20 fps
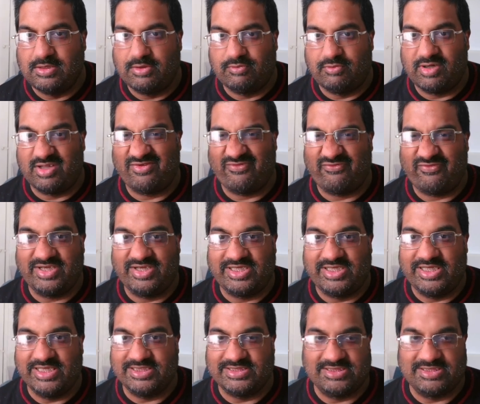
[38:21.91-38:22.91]
The thing
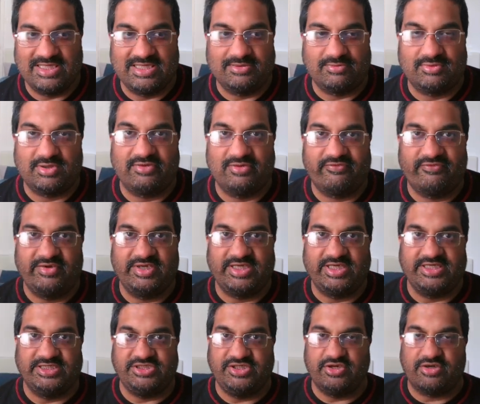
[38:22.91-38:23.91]
is
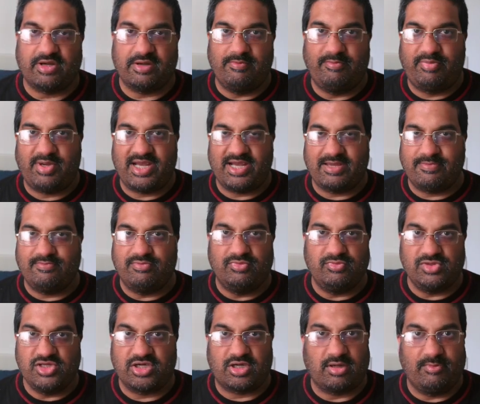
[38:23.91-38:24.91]
you can blame
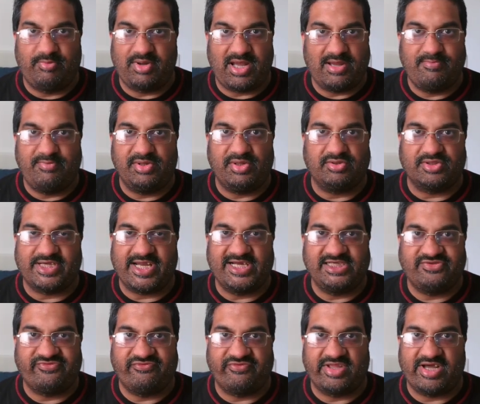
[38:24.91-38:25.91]
Bill
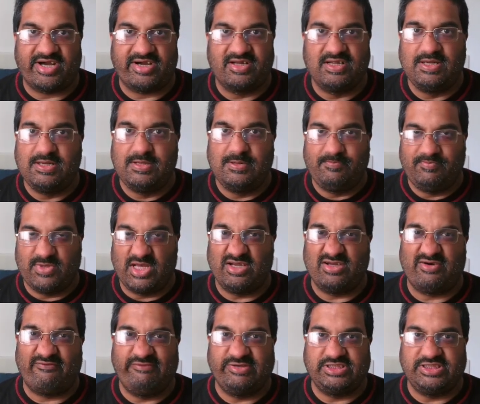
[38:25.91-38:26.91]
Gates for that, and
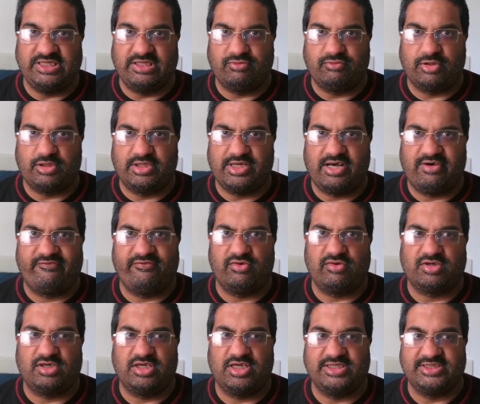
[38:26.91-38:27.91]
obviously the World Health
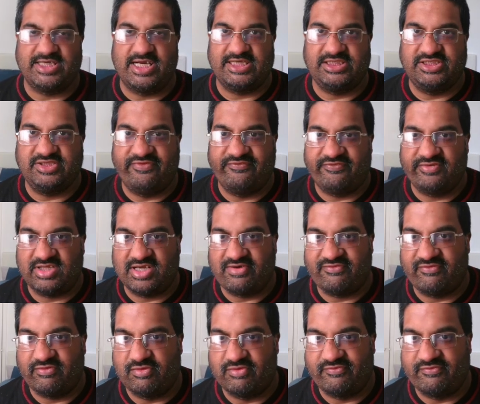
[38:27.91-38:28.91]
Organization for that,
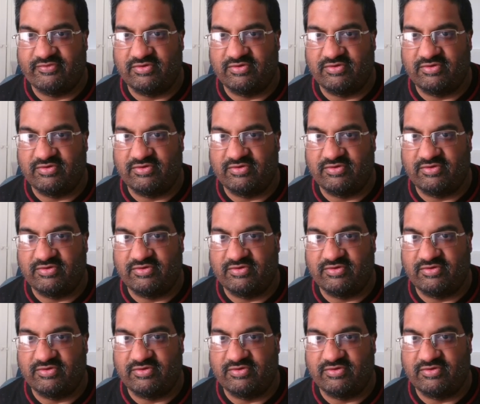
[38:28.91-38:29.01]
for